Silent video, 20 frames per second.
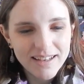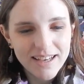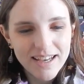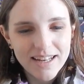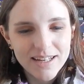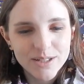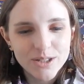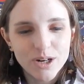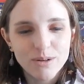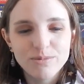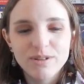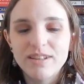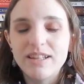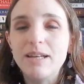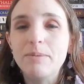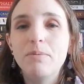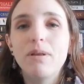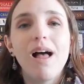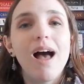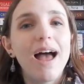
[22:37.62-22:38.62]
In terms of
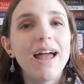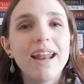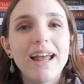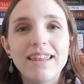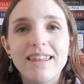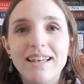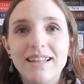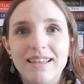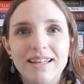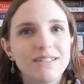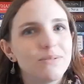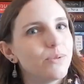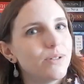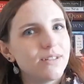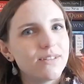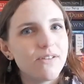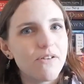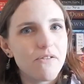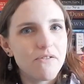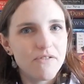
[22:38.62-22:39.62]
the plot, I think this
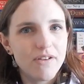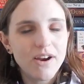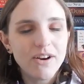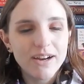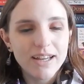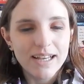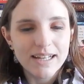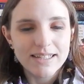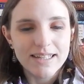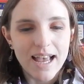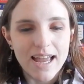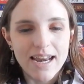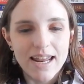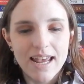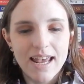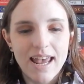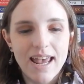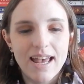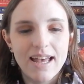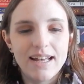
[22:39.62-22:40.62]
was very
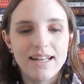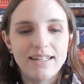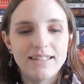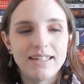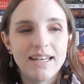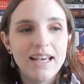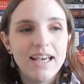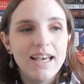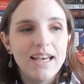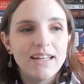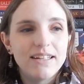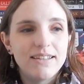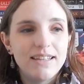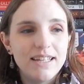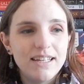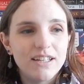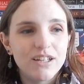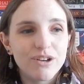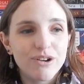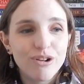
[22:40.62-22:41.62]
exciting, and
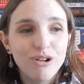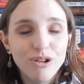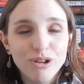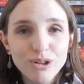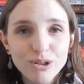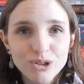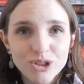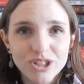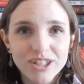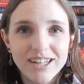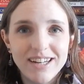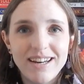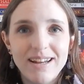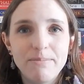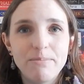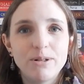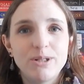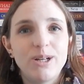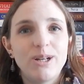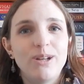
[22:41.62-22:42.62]
the conclusion
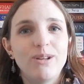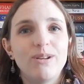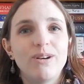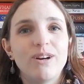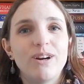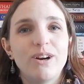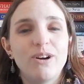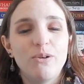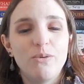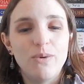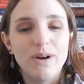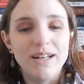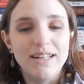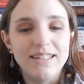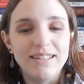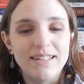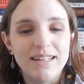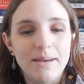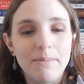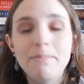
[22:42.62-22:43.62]
in particular
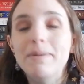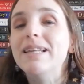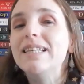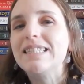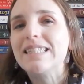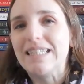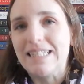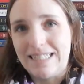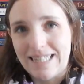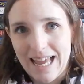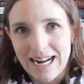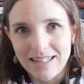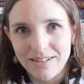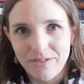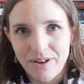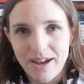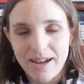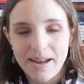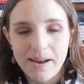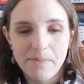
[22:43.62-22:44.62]
was immensely
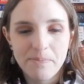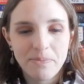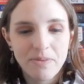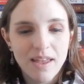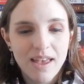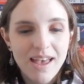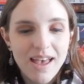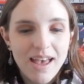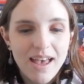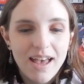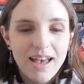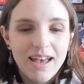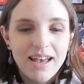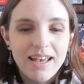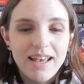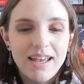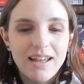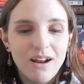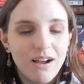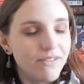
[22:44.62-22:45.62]
satisfying.
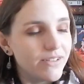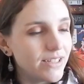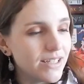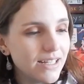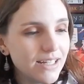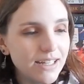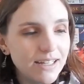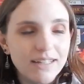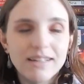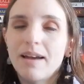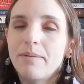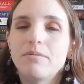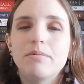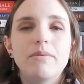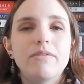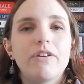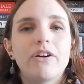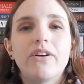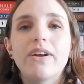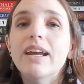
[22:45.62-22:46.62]
It obviously kept
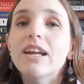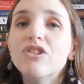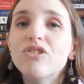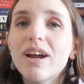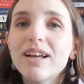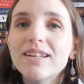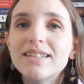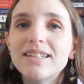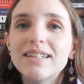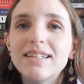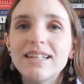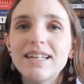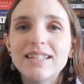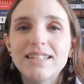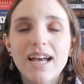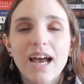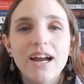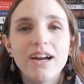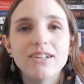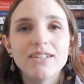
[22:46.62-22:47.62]
me very interested the
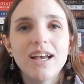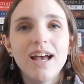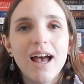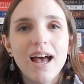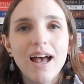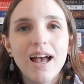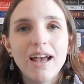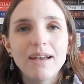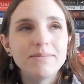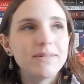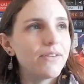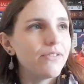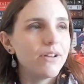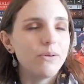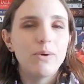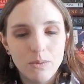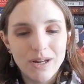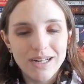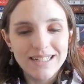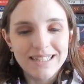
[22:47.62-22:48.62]
entire time,
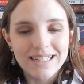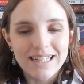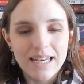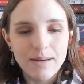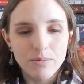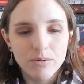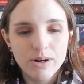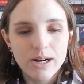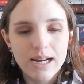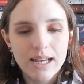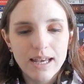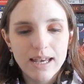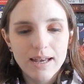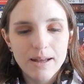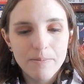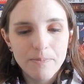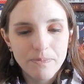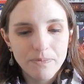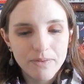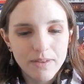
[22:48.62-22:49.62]
definitely wanted to keep reading
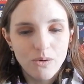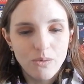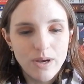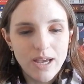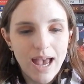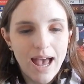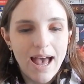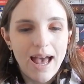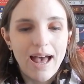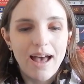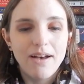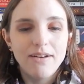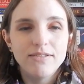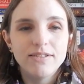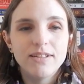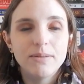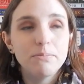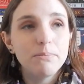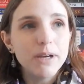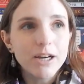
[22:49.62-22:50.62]
it. We
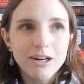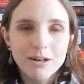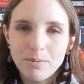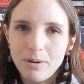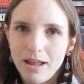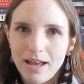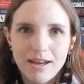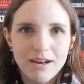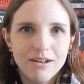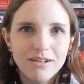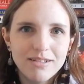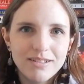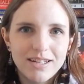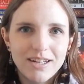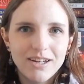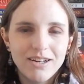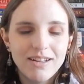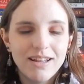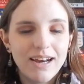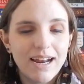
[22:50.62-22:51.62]
have some bigger players
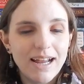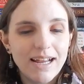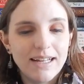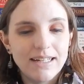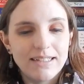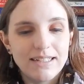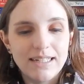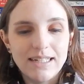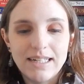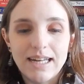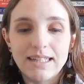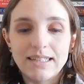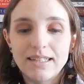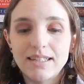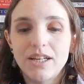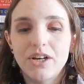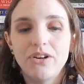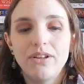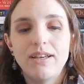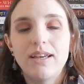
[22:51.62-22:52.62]
here that I didn't
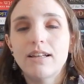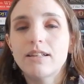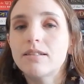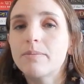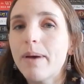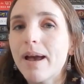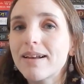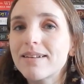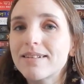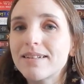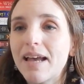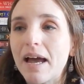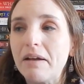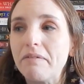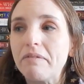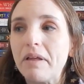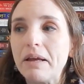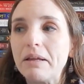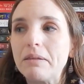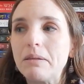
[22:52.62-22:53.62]
necessarily expect,
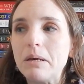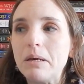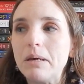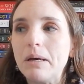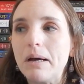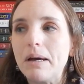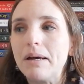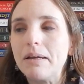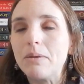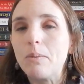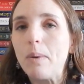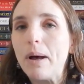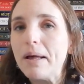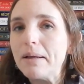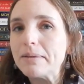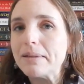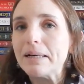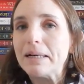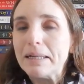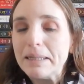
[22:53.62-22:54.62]
kind of like the
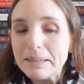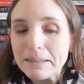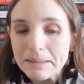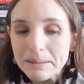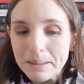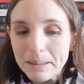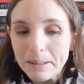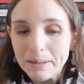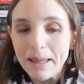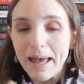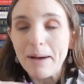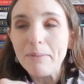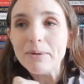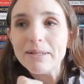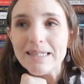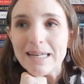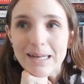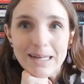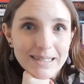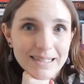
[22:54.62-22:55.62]
Wild Hunt. That
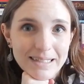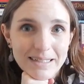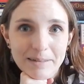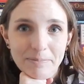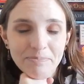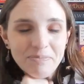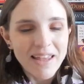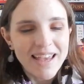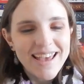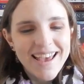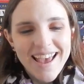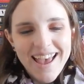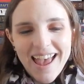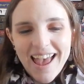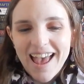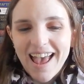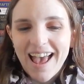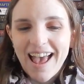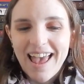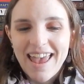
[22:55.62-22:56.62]
was awesome.
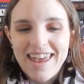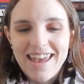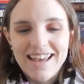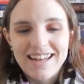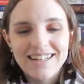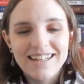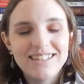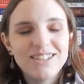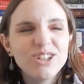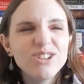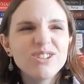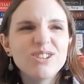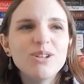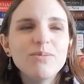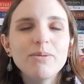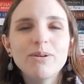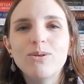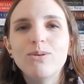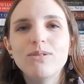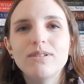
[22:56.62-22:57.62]
And it's just
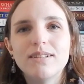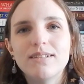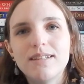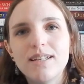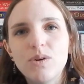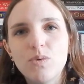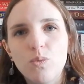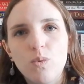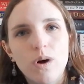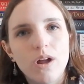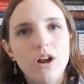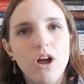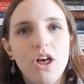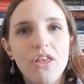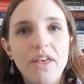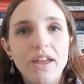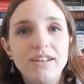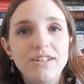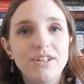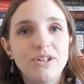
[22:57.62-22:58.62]
super cool to see what
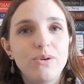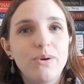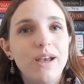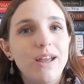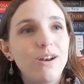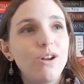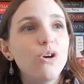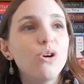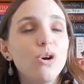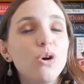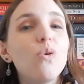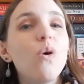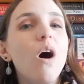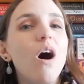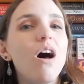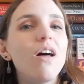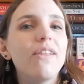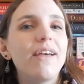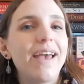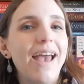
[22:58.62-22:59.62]
all they do and who
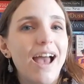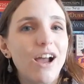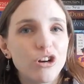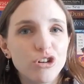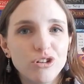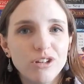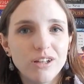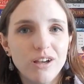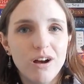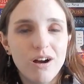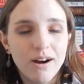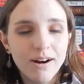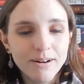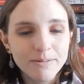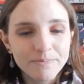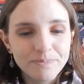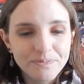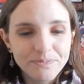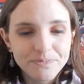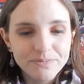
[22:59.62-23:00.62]
all they actually
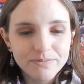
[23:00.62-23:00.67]
are.